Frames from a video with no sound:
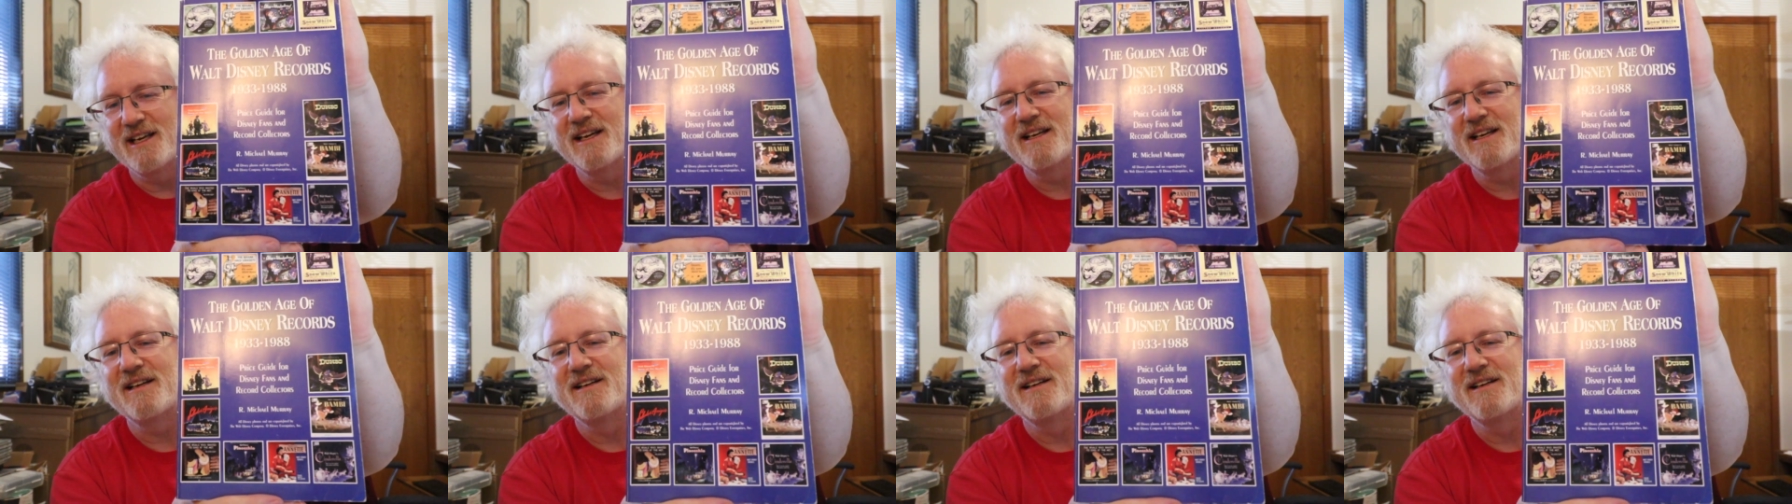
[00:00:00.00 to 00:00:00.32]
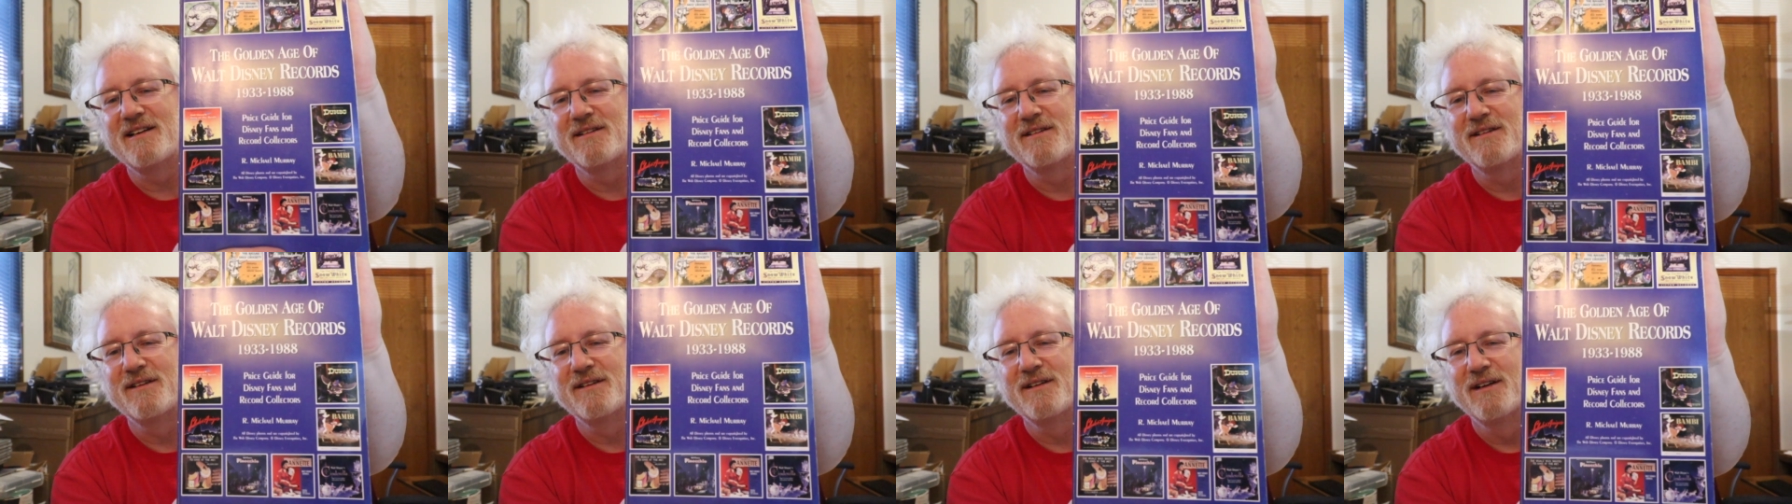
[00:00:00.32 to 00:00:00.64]

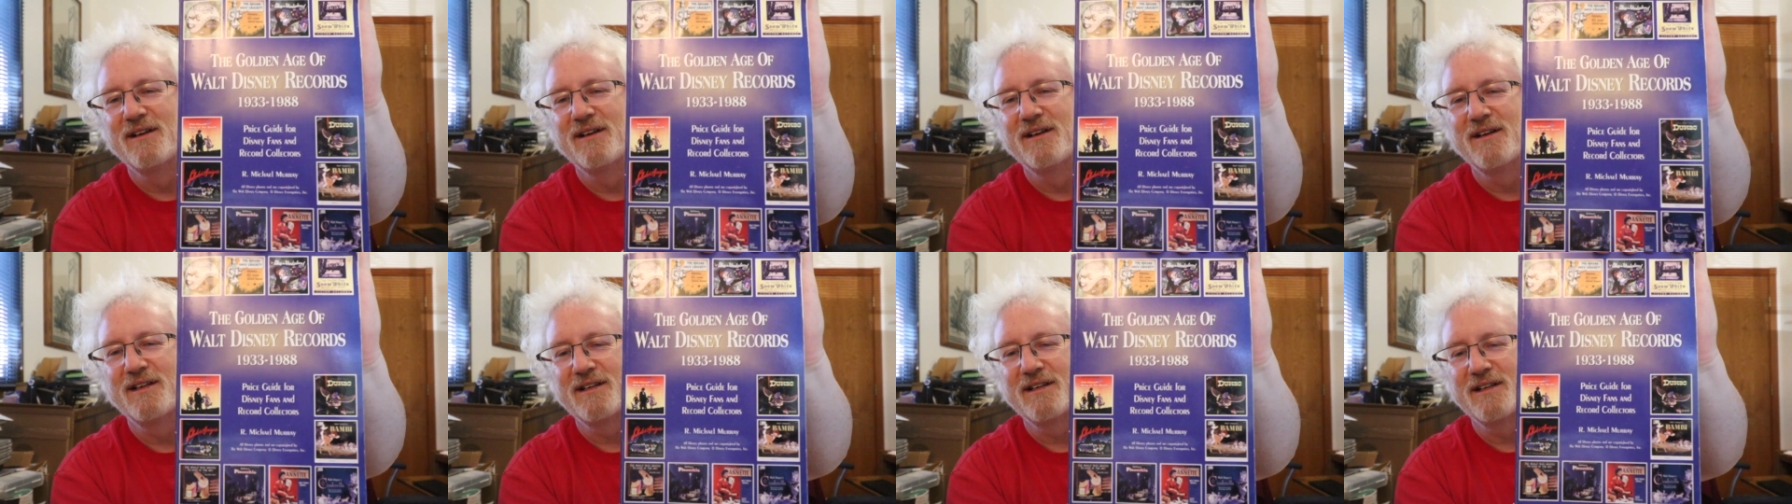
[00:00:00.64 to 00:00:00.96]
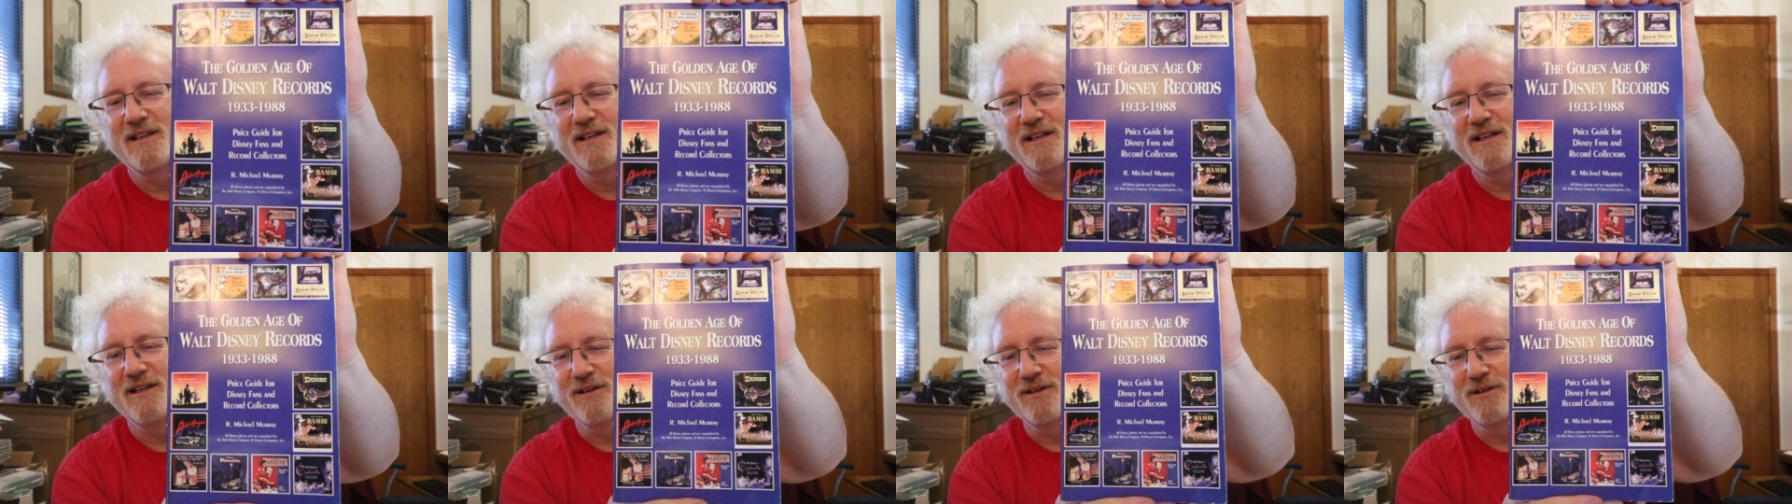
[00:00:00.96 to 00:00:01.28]
and
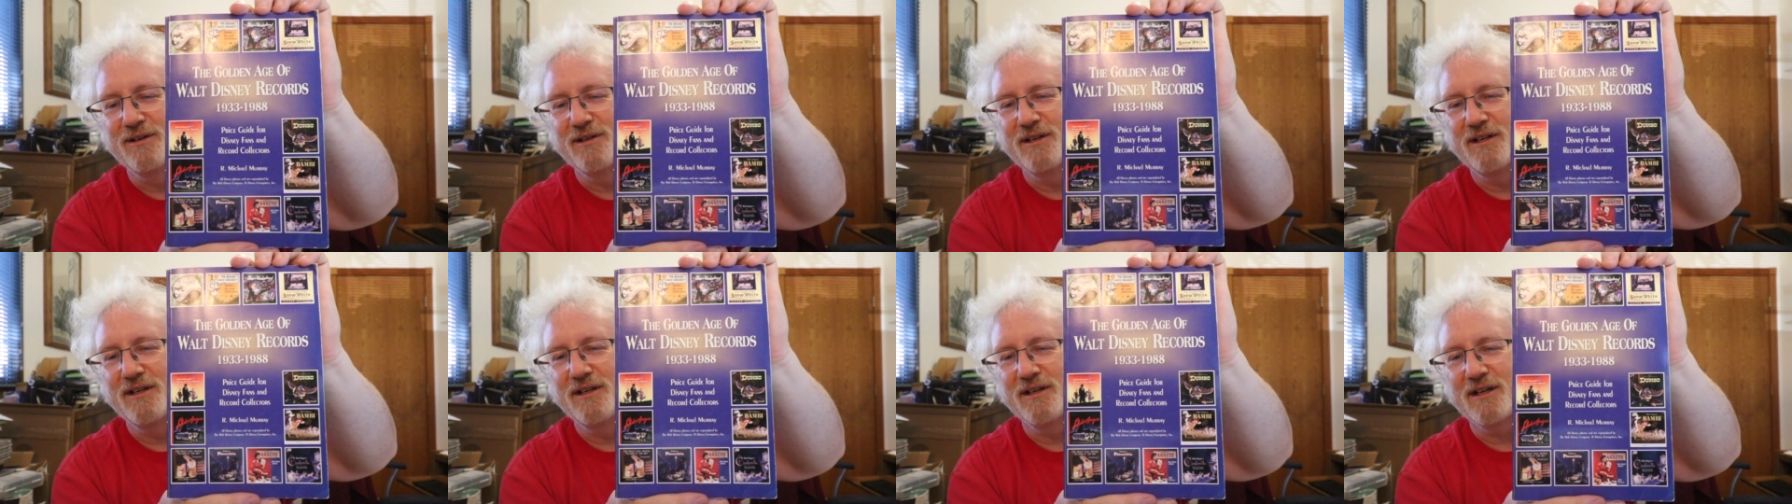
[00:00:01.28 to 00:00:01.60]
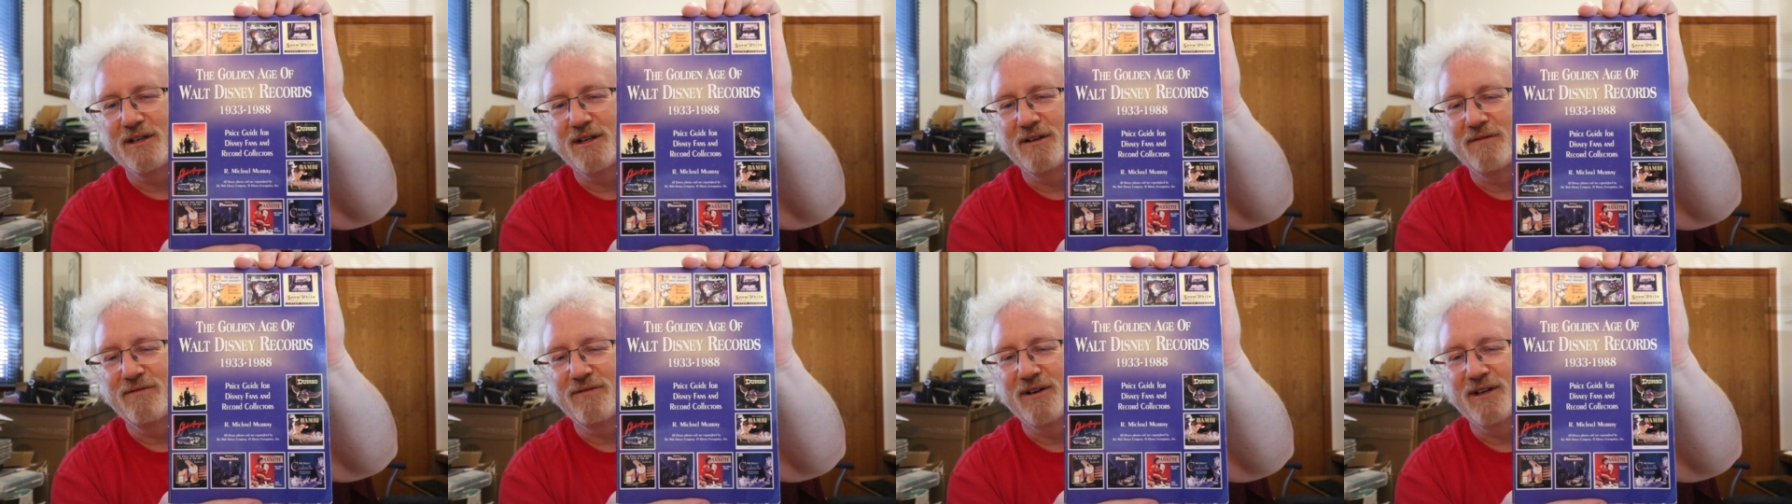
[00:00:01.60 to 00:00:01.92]
Get a good look
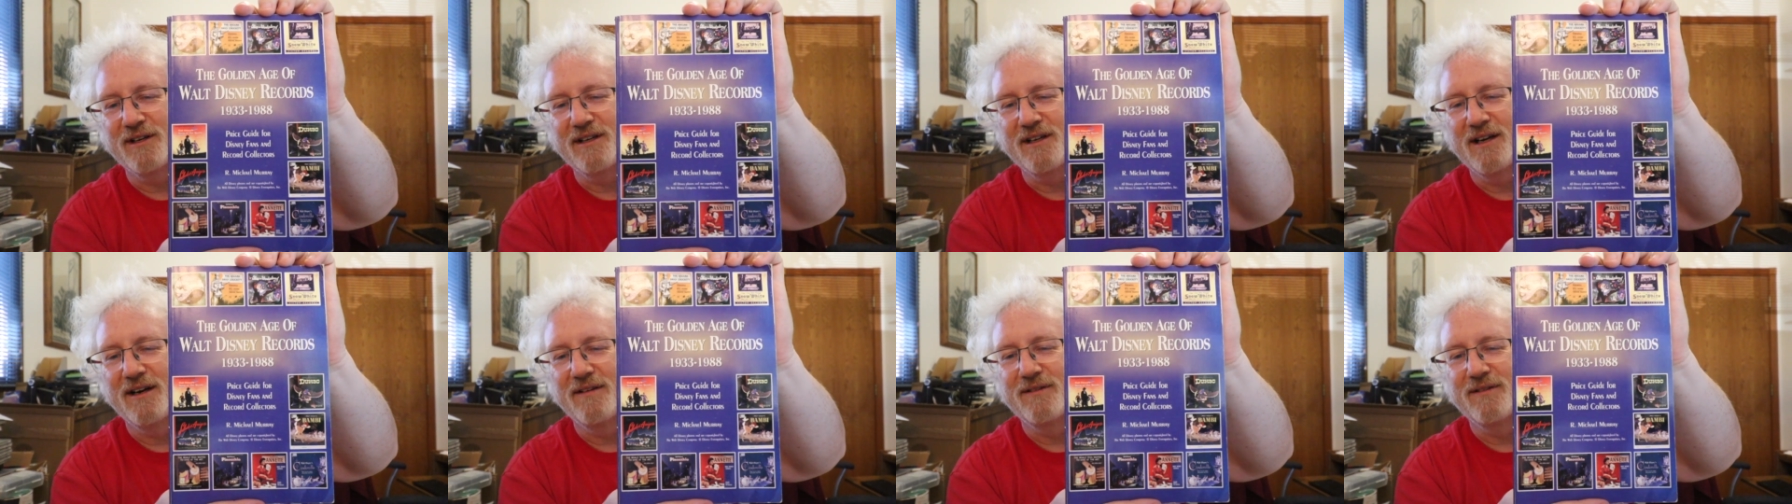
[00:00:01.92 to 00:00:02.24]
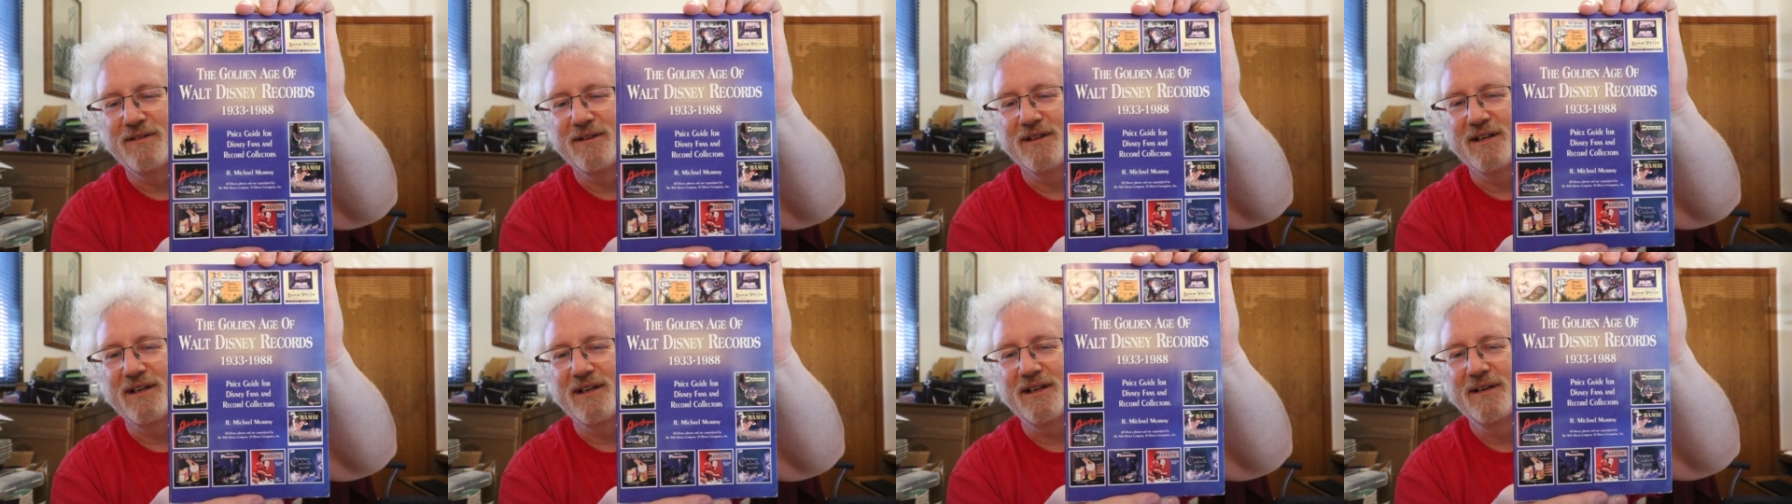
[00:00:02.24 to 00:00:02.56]
at the front
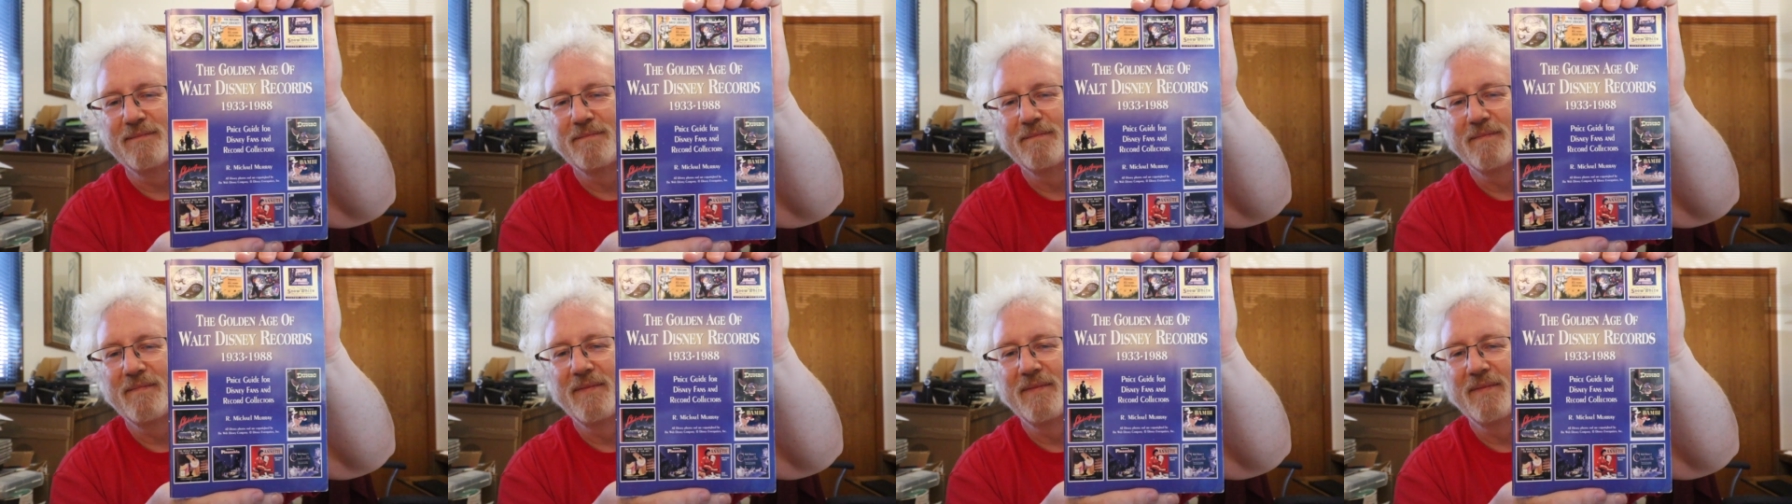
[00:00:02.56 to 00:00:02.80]
cover there.